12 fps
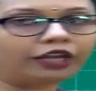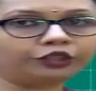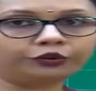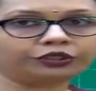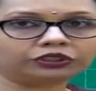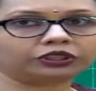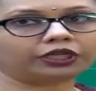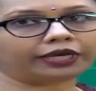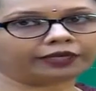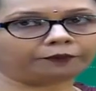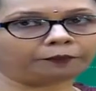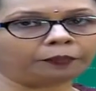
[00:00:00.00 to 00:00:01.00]
value is
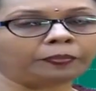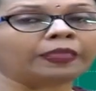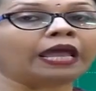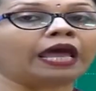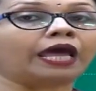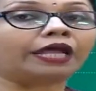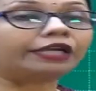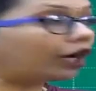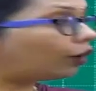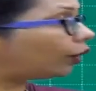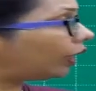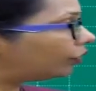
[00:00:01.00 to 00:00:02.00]
9. Now